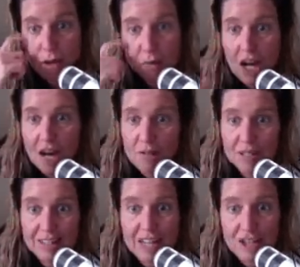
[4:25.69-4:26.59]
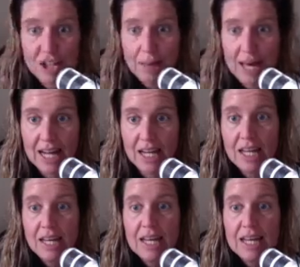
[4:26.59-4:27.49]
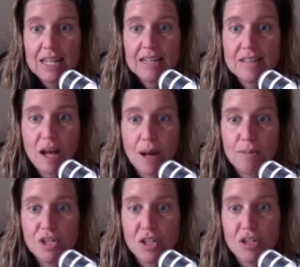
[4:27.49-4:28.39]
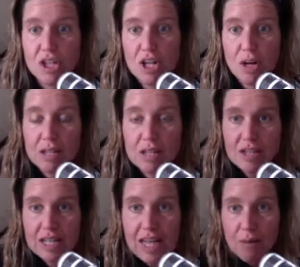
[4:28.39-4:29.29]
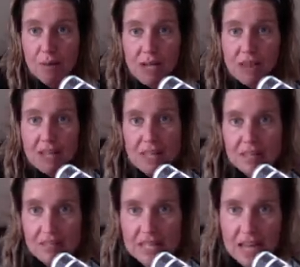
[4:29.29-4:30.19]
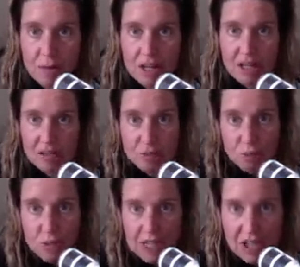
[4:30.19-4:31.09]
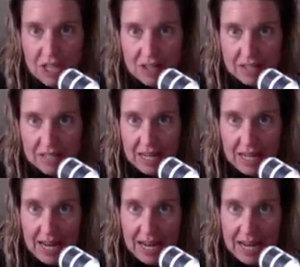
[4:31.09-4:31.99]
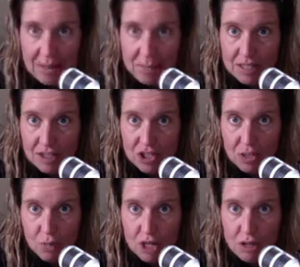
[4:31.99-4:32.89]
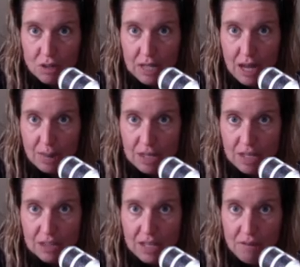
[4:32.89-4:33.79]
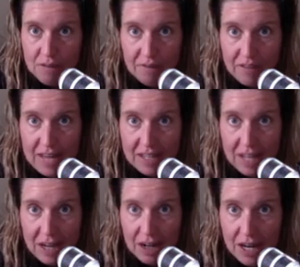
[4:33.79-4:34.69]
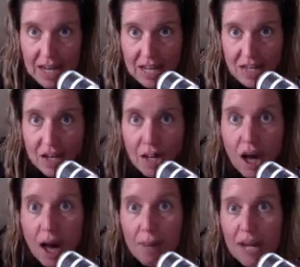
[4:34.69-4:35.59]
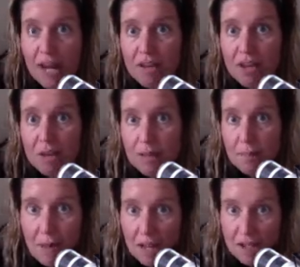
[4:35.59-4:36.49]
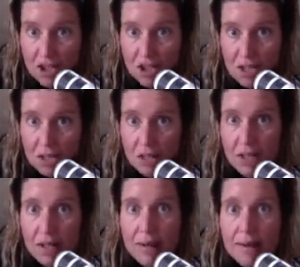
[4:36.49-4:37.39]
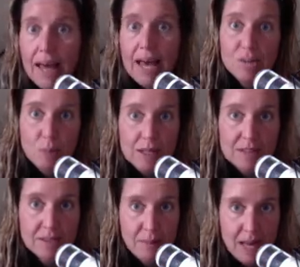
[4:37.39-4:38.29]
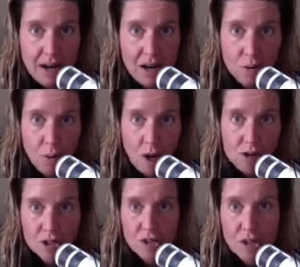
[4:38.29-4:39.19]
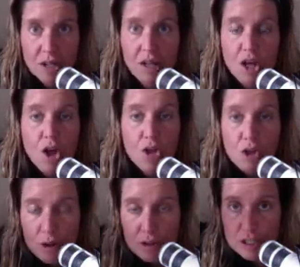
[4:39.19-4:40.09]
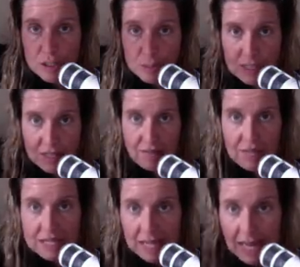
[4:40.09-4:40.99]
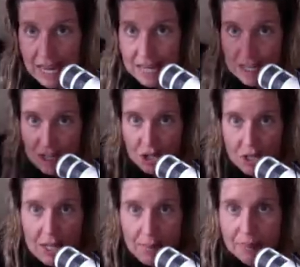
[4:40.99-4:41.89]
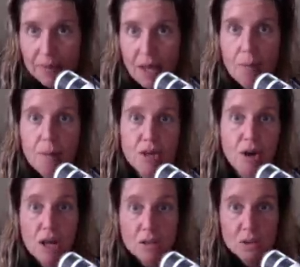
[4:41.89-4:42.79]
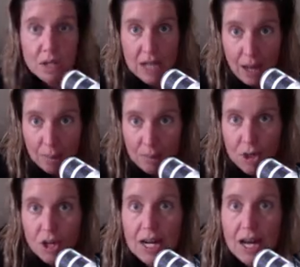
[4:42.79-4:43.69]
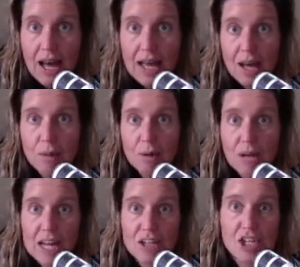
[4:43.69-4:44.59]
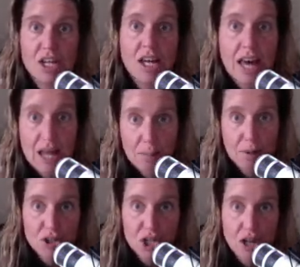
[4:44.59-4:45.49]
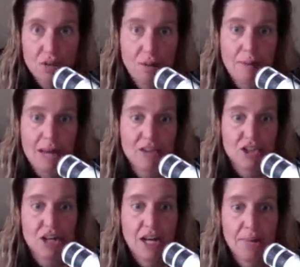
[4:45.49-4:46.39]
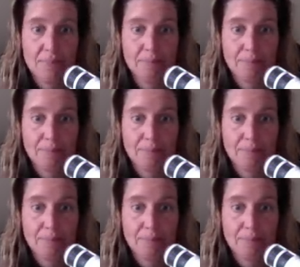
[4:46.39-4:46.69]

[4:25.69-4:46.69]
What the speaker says: Your recovery is not too bad. Is to get rid of this reach in this kind of hand position where you're stopping yourself and flattening out your hand. I'm going to have you do some punch drill as well as some head out of the water drill. Those are specific to hand entry, but they're also going to help you create a high elbow catch and a push all the way past your hip.